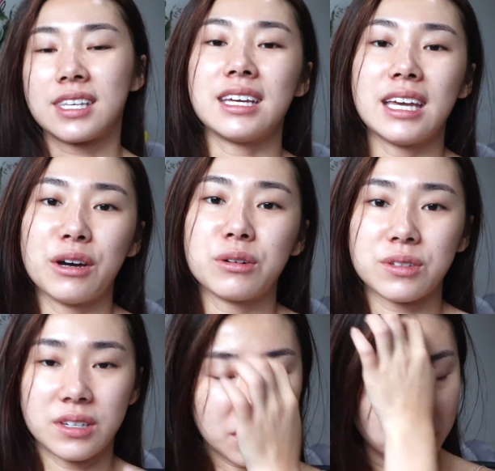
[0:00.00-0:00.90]
Skincare
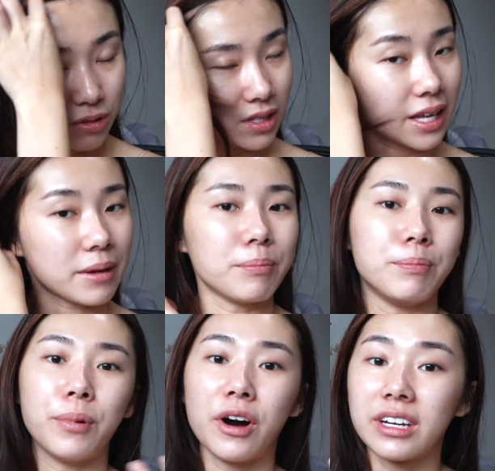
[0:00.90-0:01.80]
also includes like
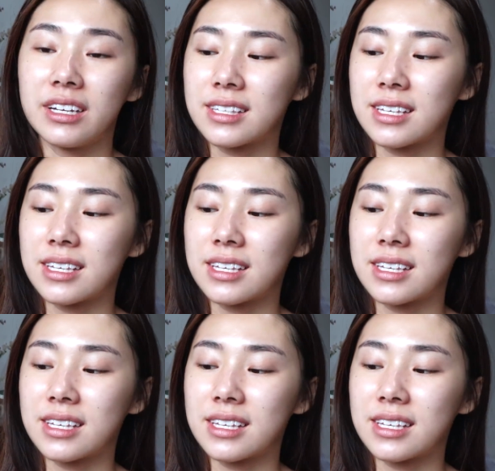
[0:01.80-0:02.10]
body